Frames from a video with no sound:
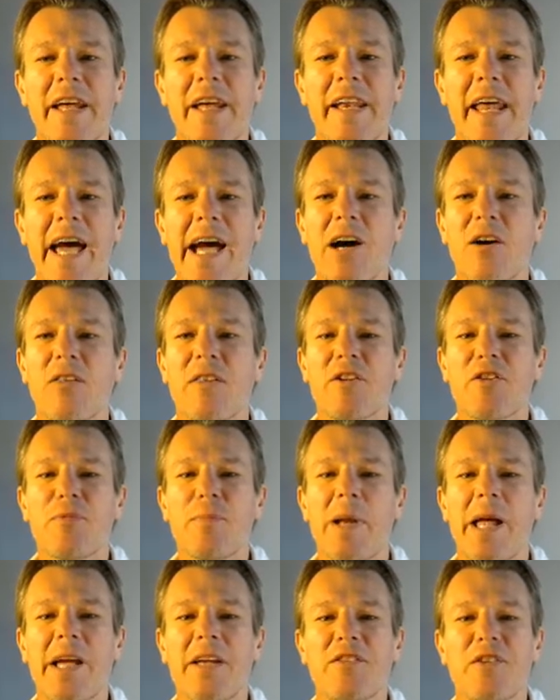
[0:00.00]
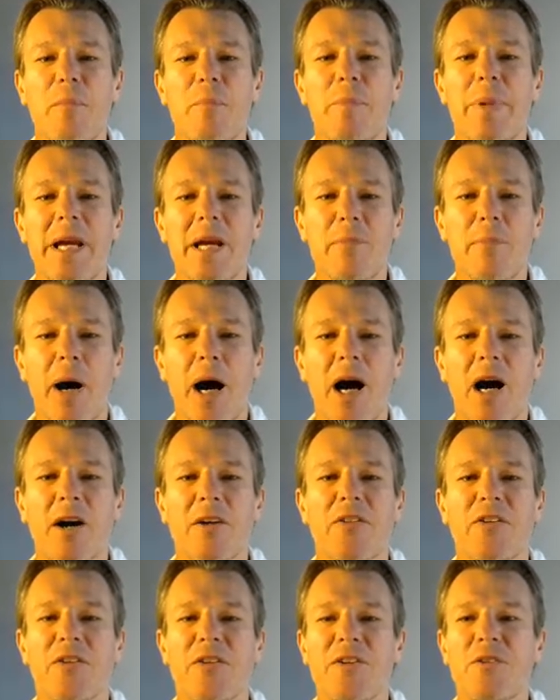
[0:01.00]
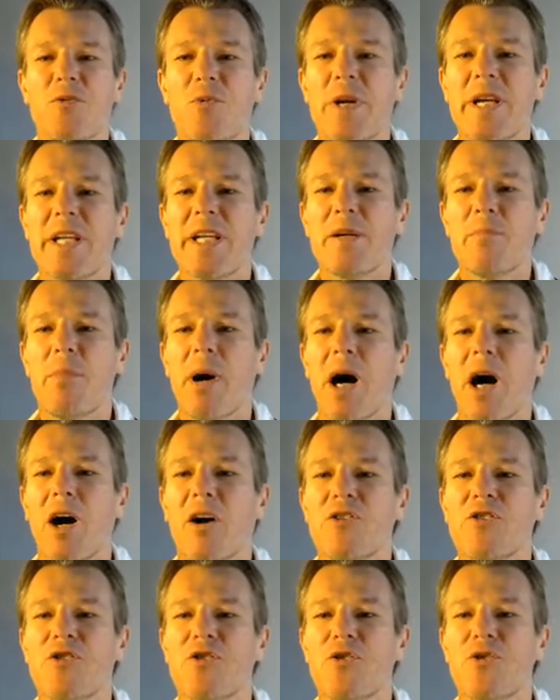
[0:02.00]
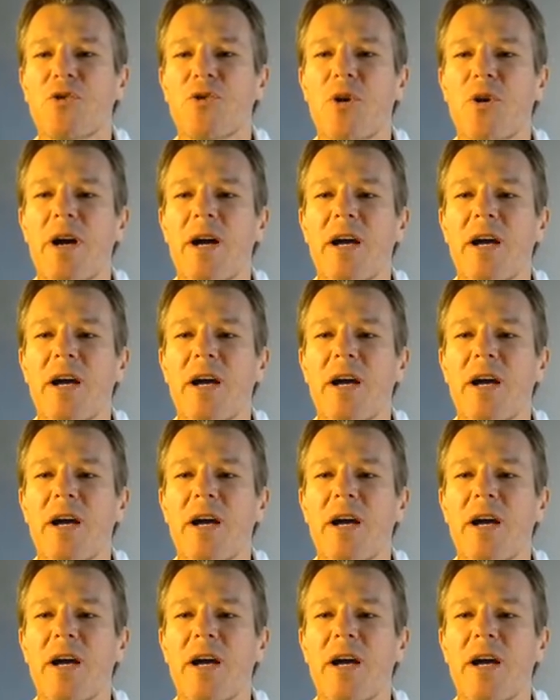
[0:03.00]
and how this plays a big part in reading Part 2.